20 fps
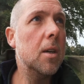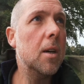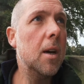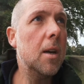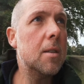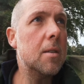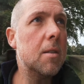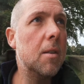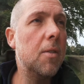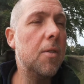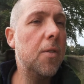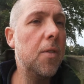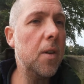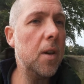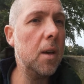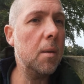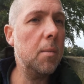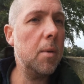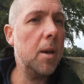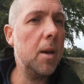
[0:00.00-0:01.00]
it's the
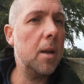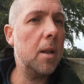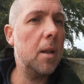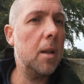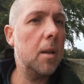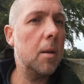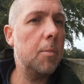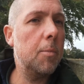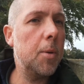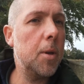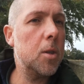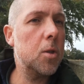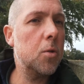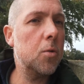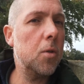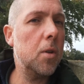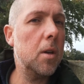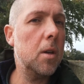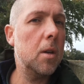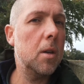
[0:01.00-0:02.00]
female beech
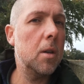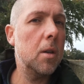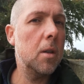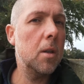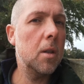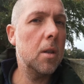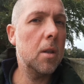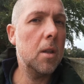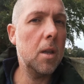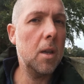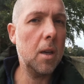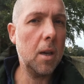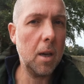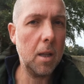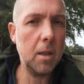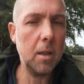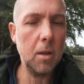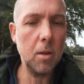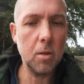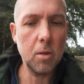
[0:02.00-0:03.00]
tree that you
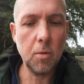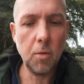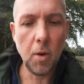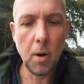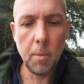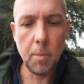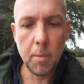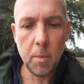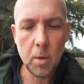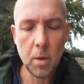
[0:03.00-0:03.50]
get the nuts from.